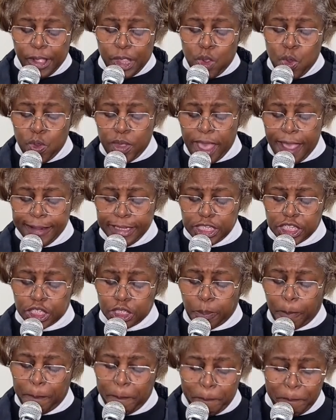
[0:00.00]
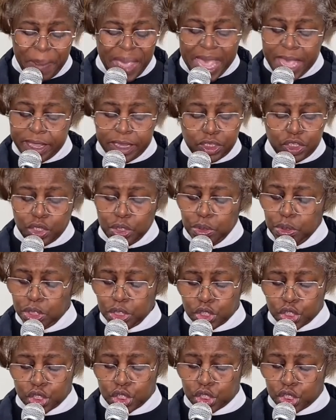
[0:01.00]
who can speak to the
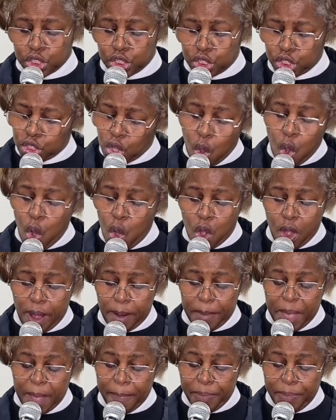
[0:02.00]
storm.